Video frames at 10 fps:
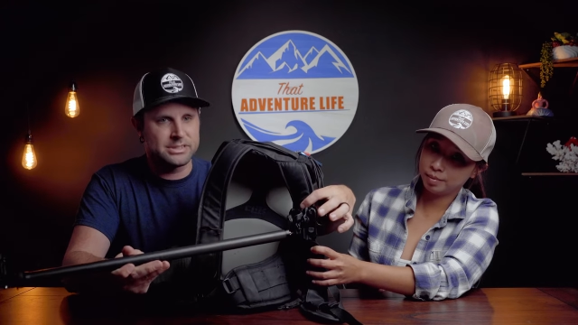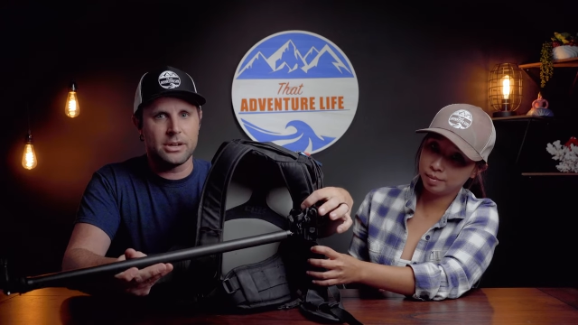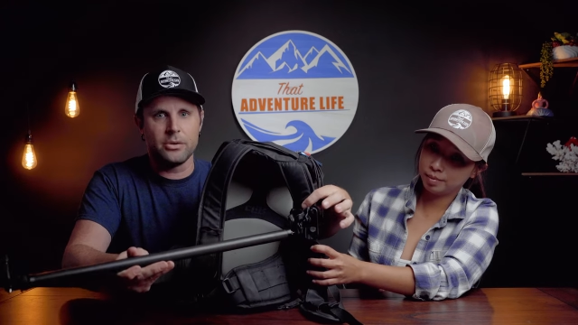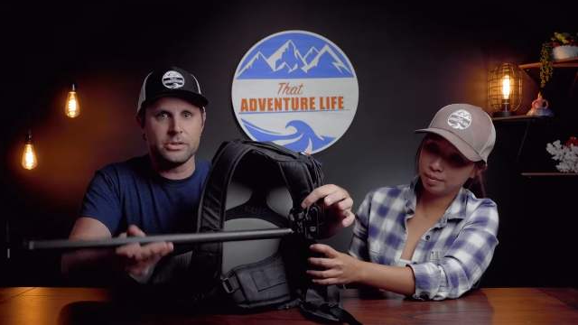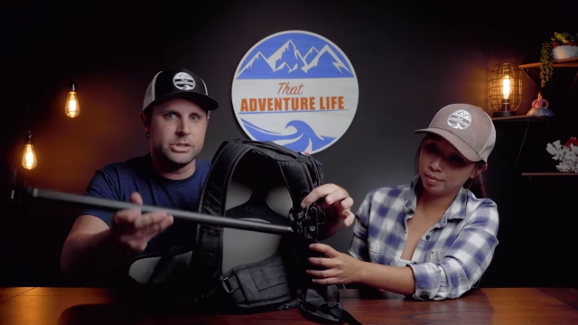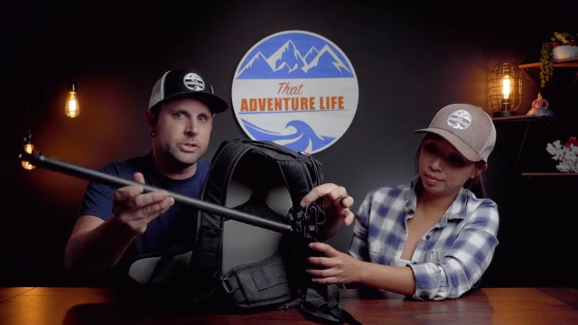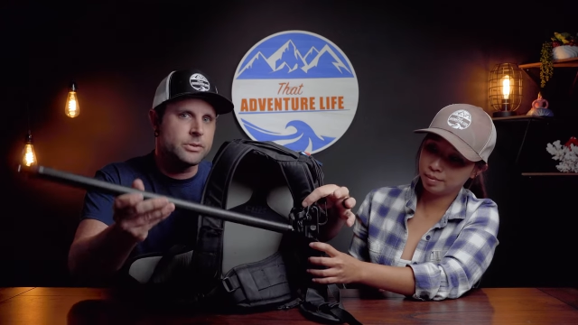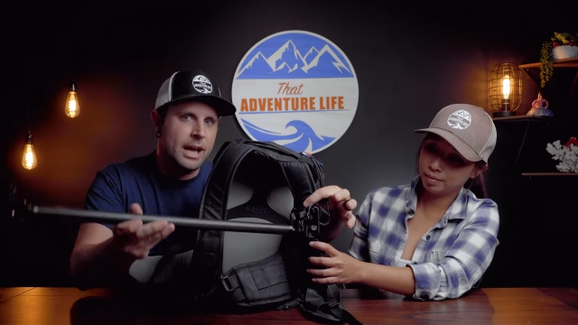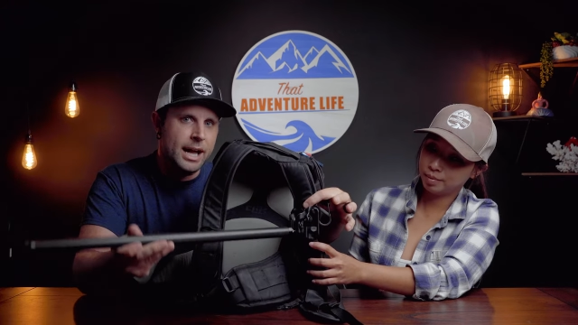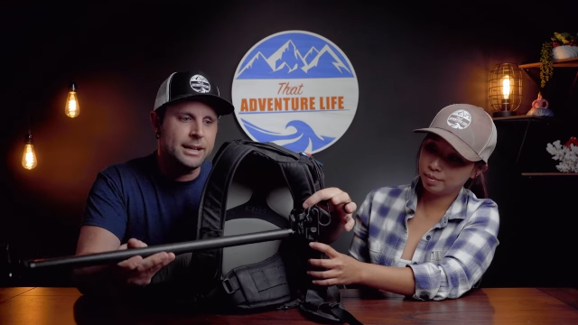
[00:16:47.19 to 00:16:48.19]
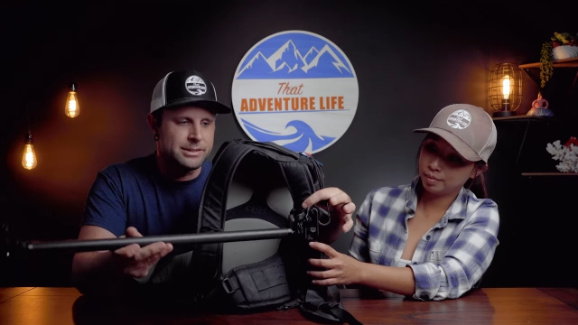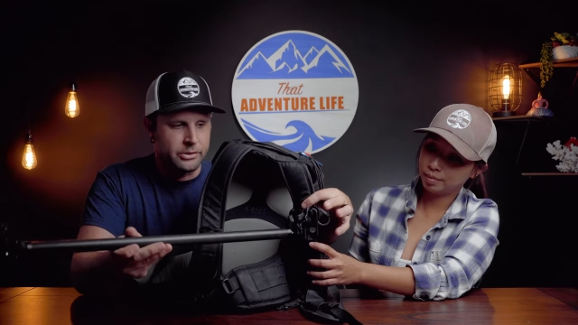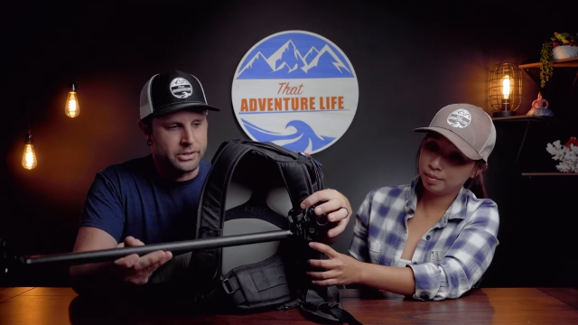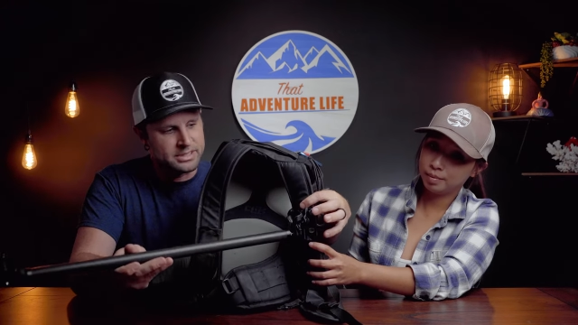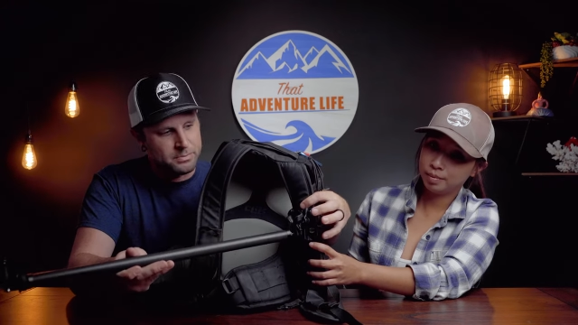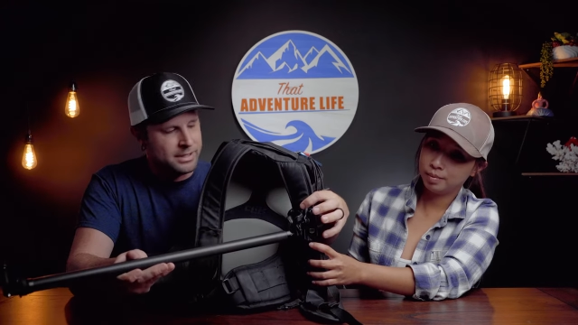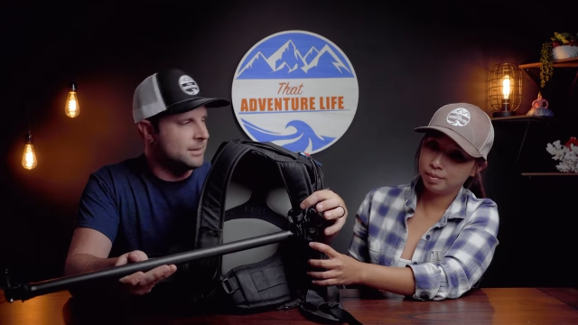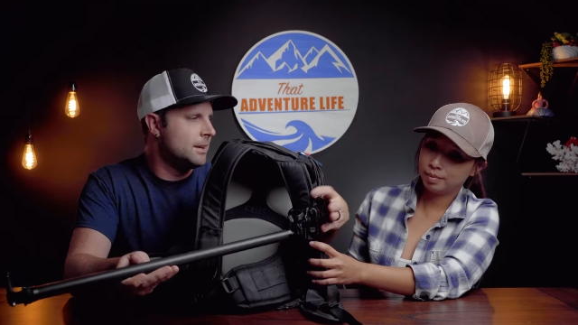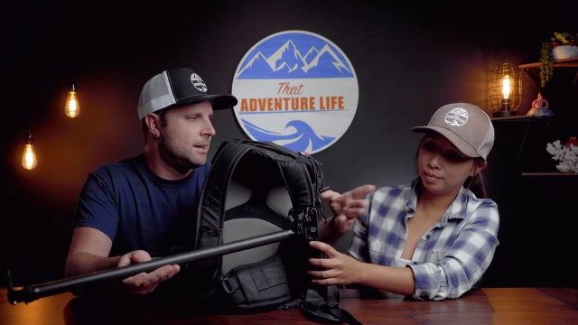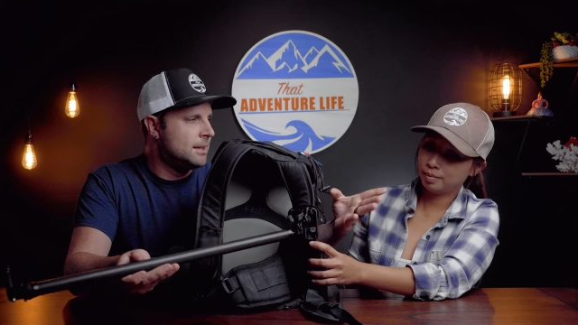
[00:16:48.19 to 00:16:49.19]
Speaker 1: So you can do this, but